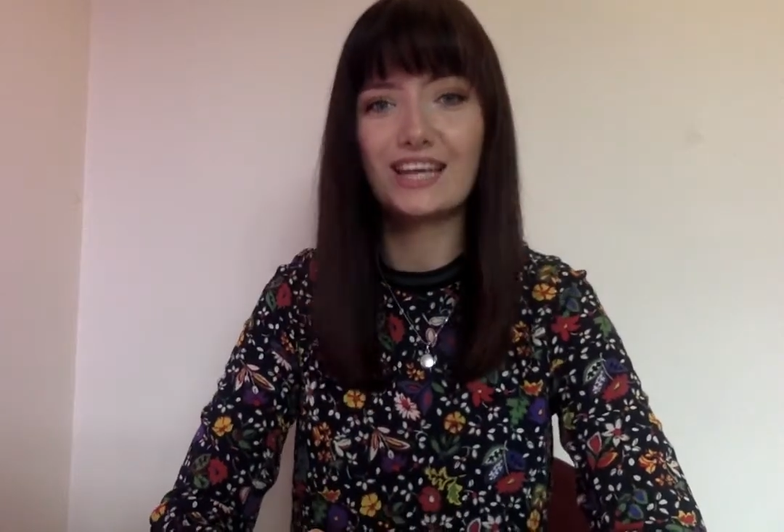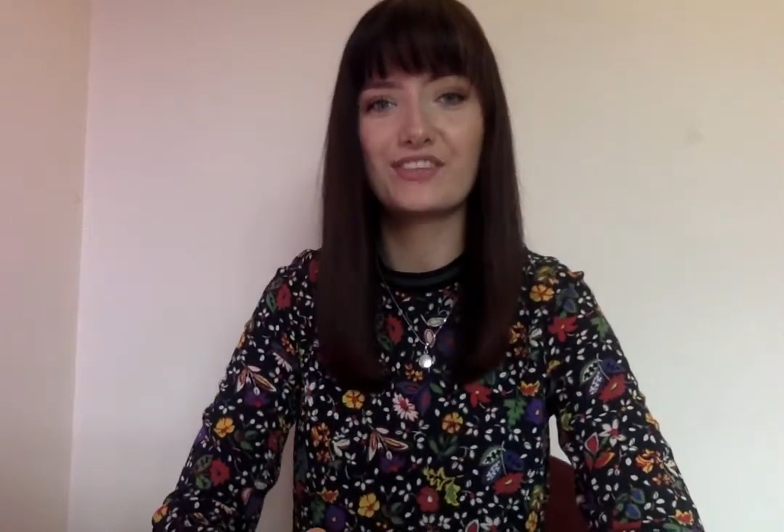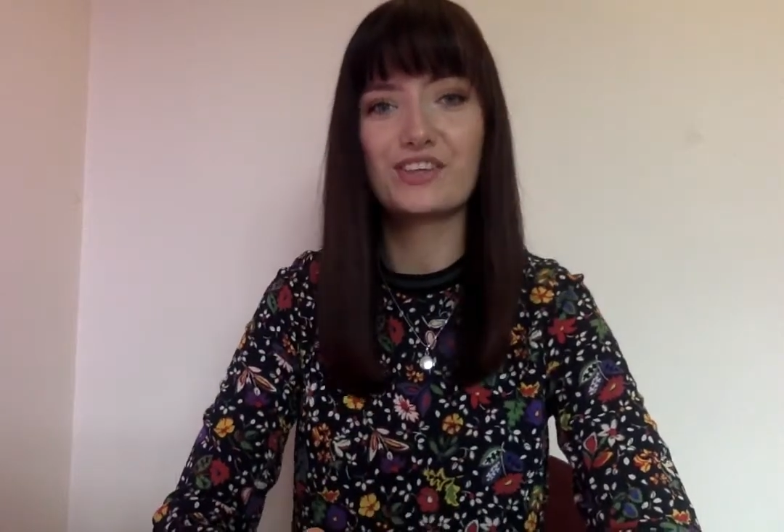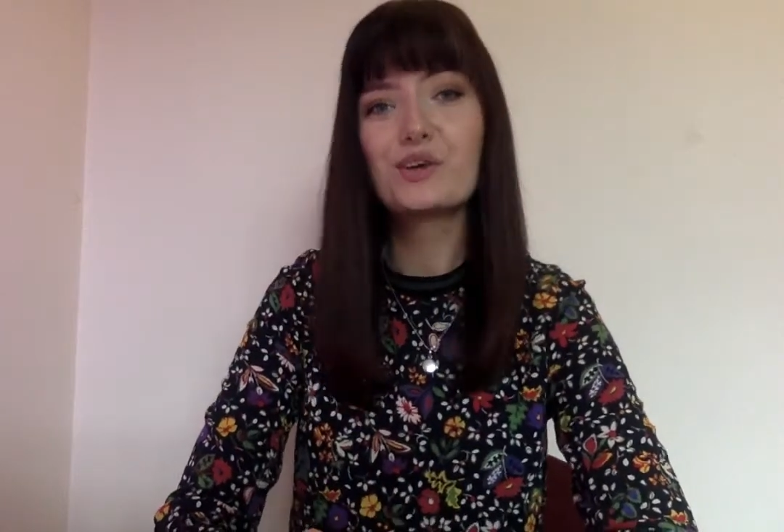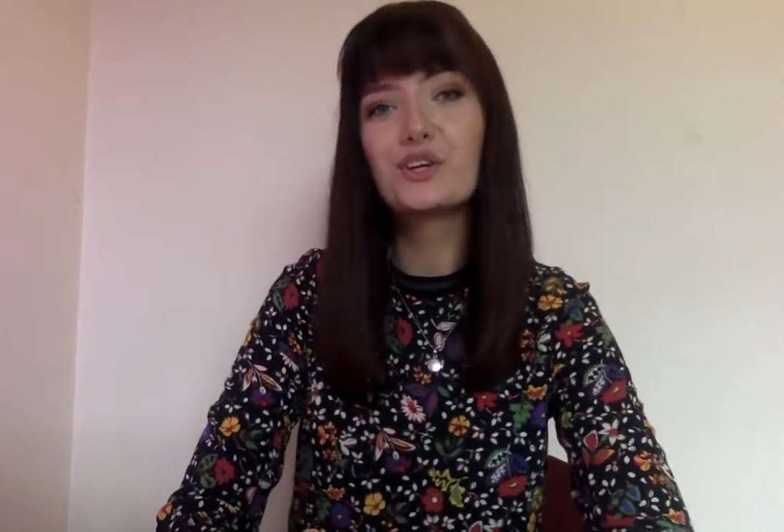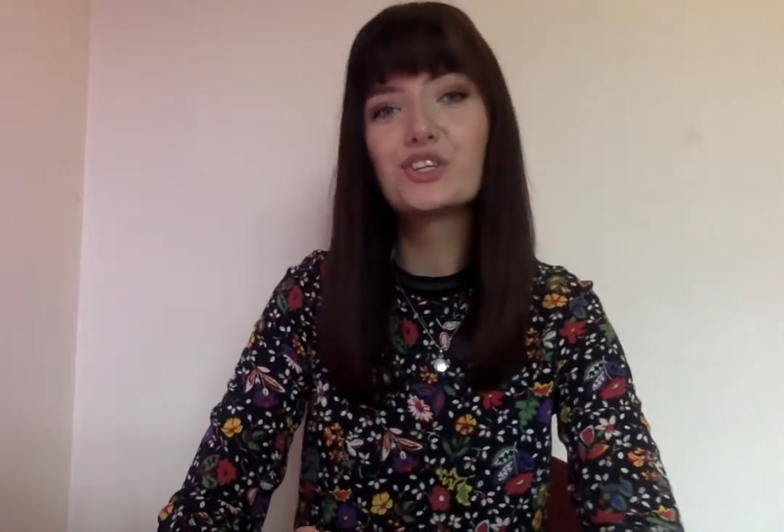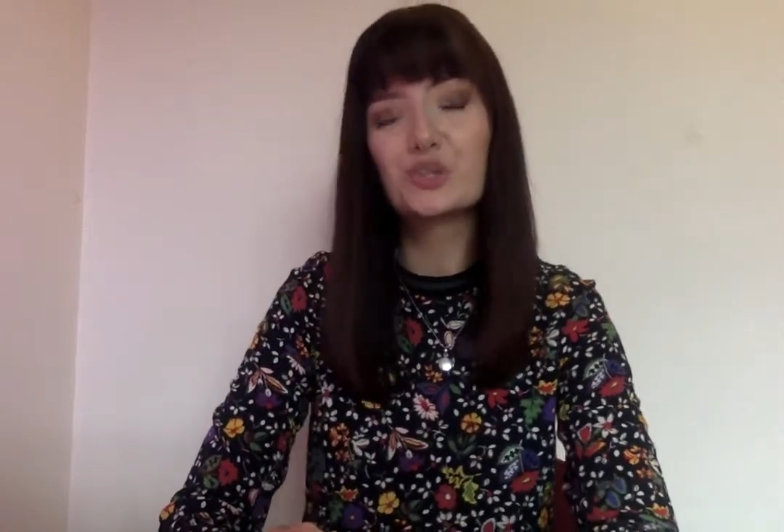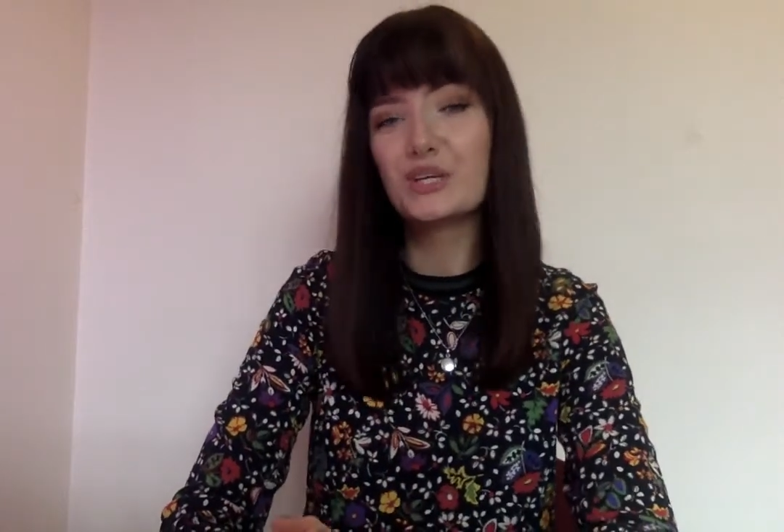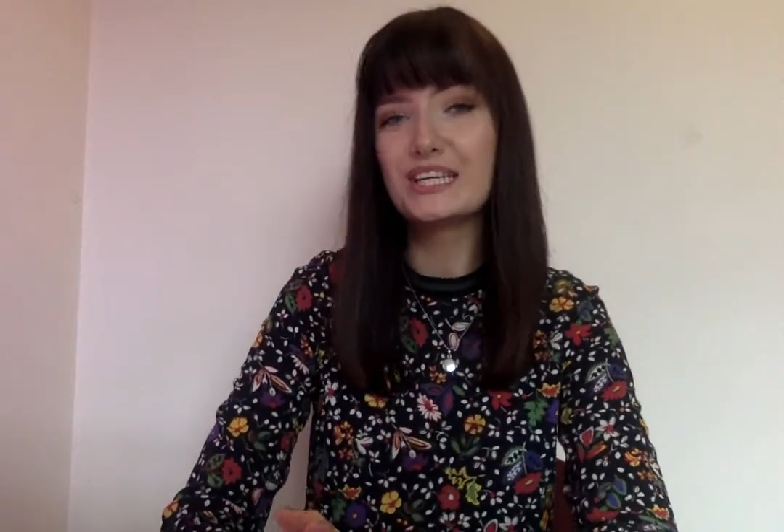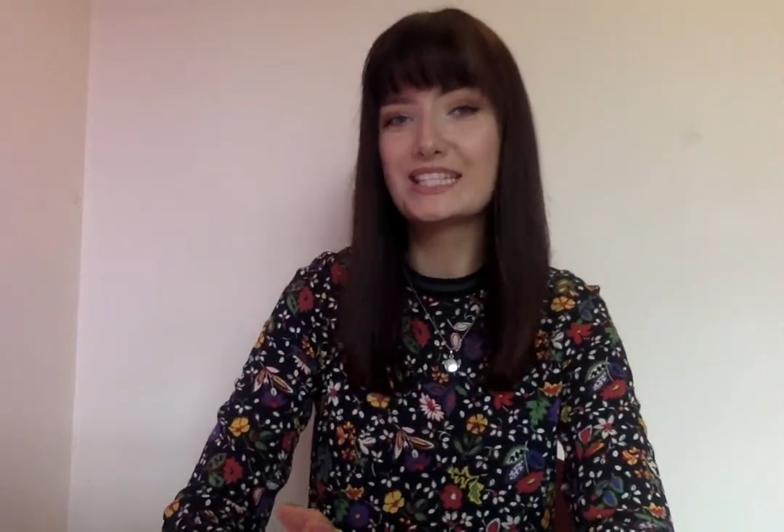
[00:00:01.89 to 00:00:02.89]
Glad that you could
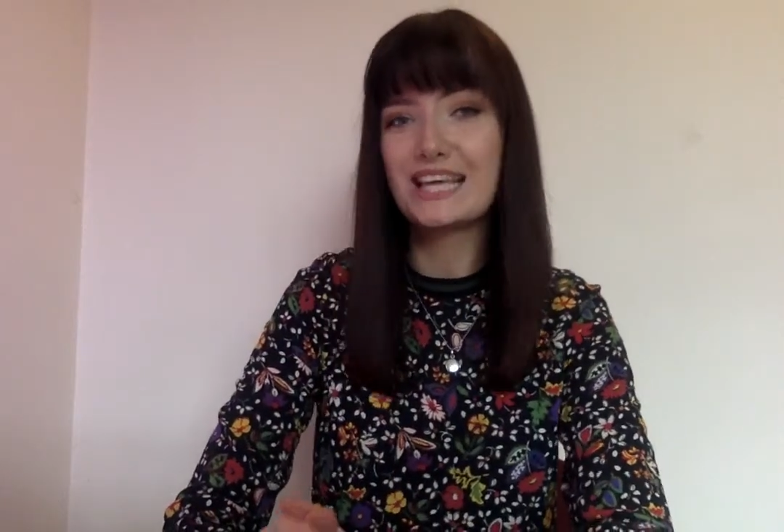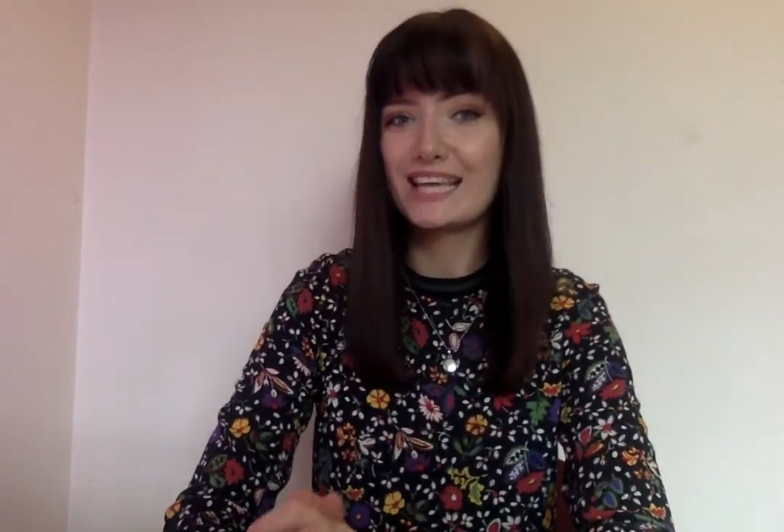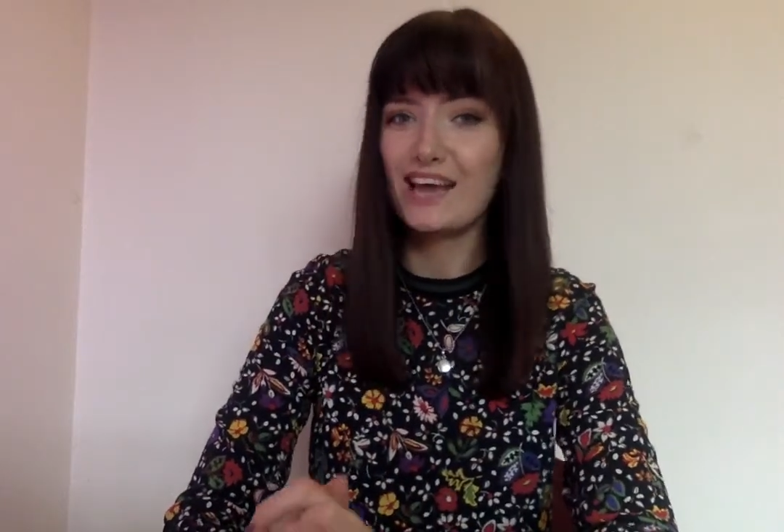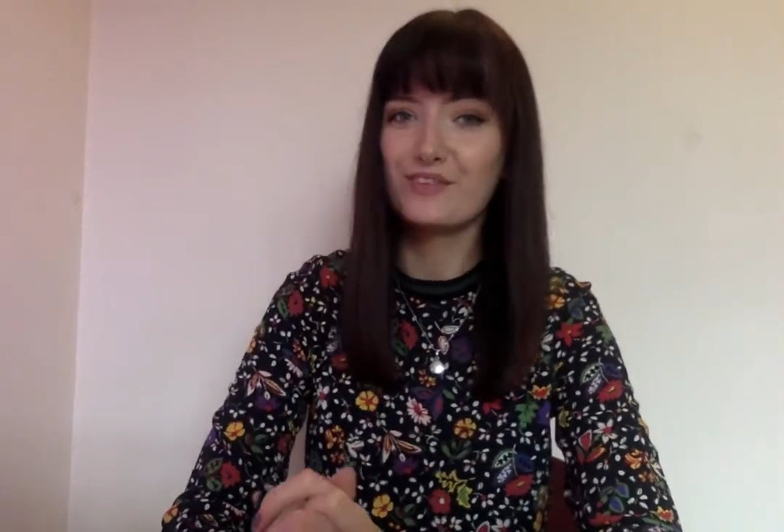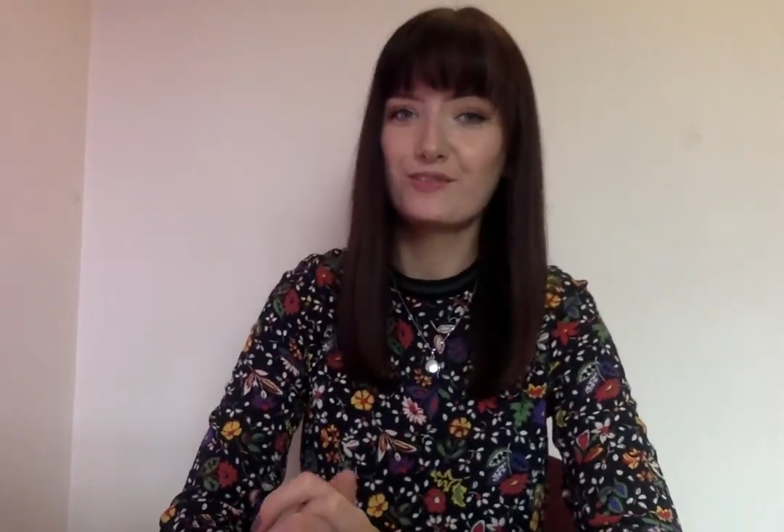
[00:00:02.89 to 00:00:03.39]
join us again